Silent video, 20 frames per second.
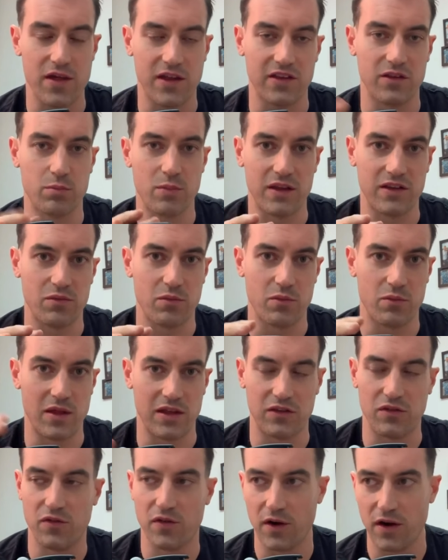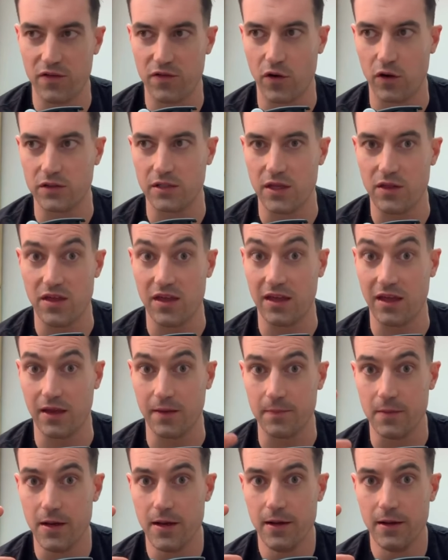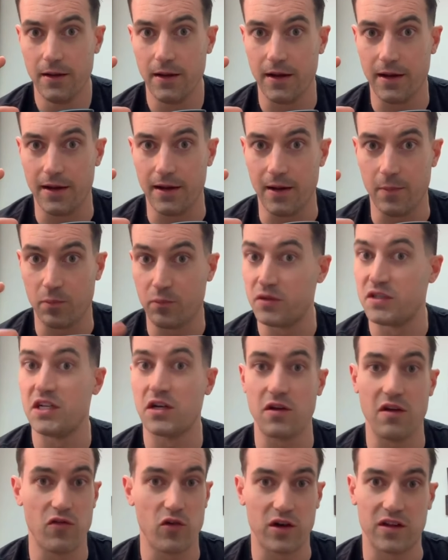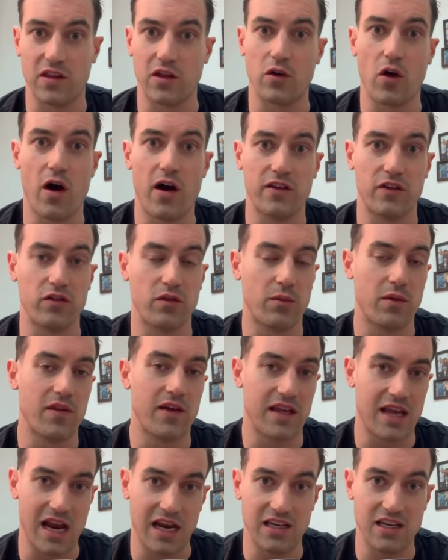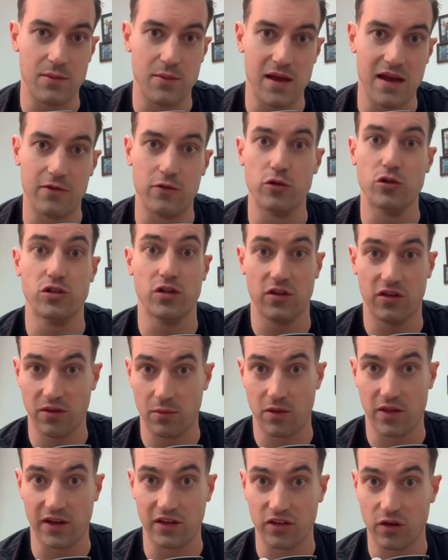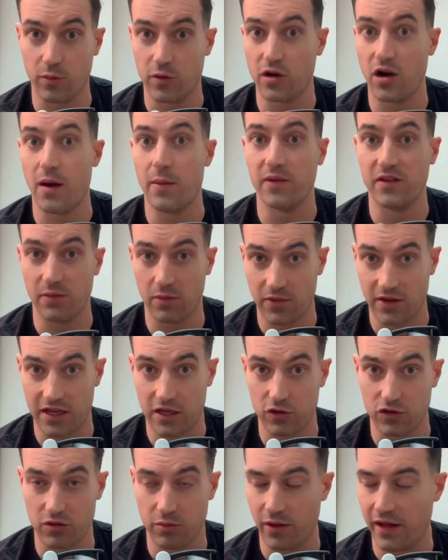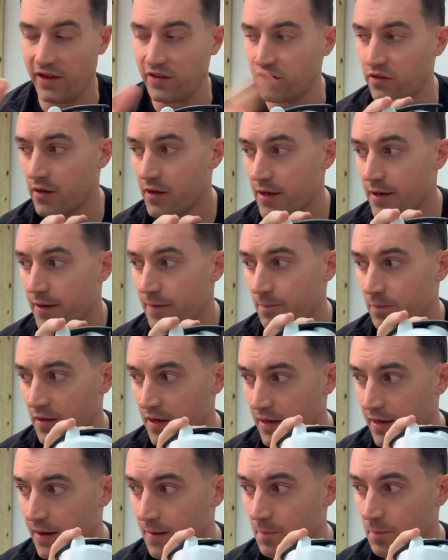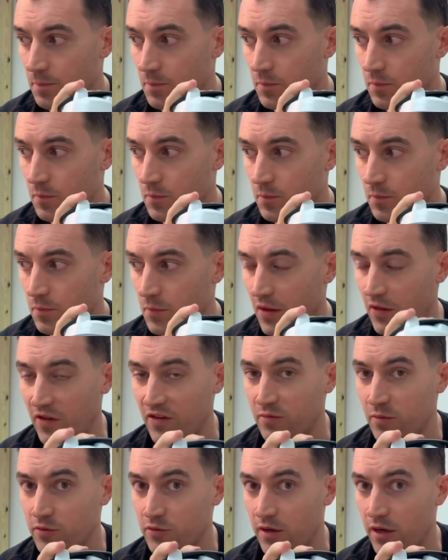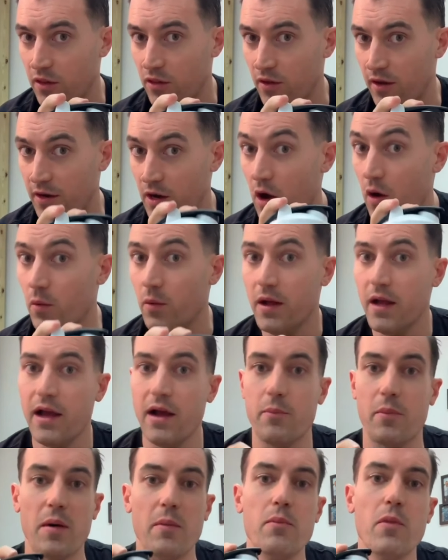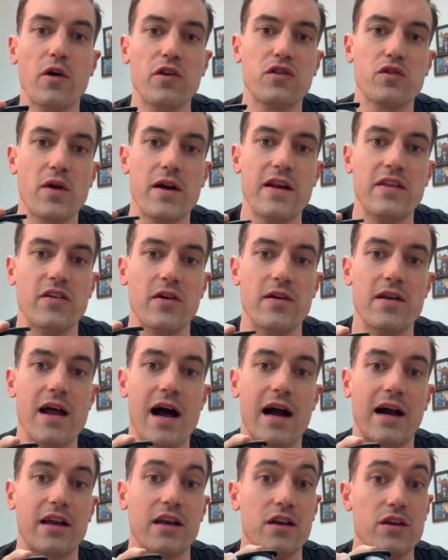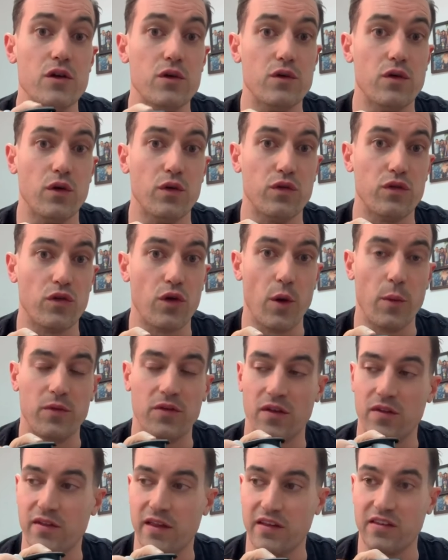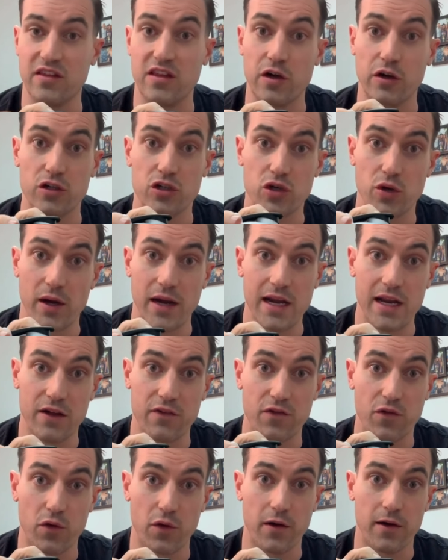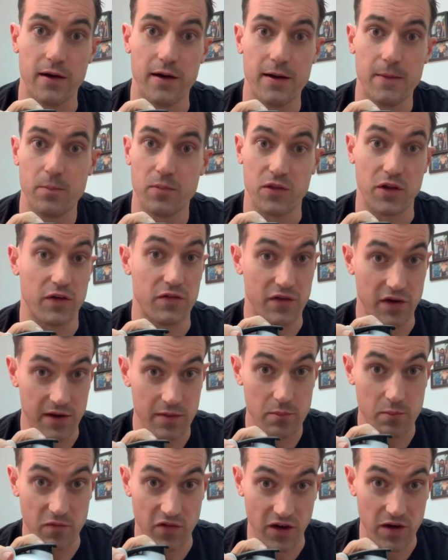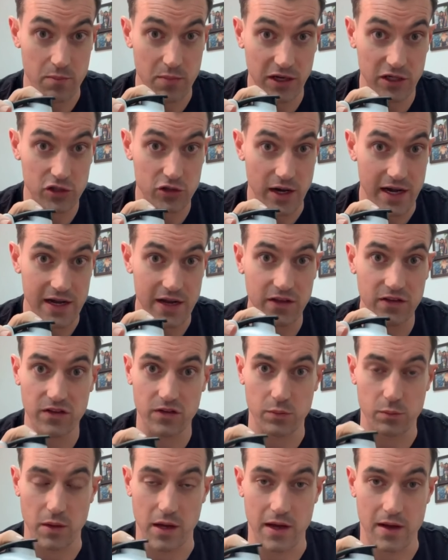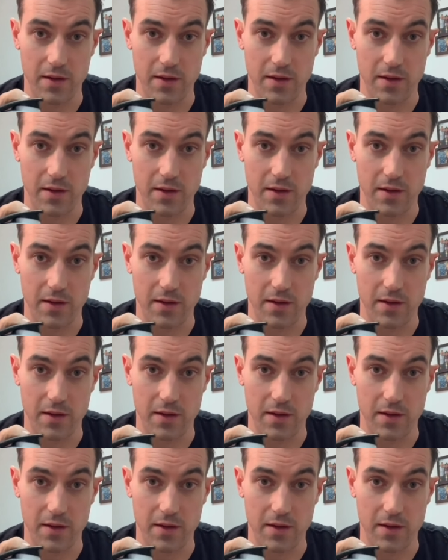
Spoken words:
That's very faulty thinking, particularly if you look at the cost of something like ATP Evolution, something like Super Carbon, something like Intra-Blast. But I lost my train of thought. Oh, but most trainees are not gonna do 2 scoops unless they're training for, they're very, very big trainees.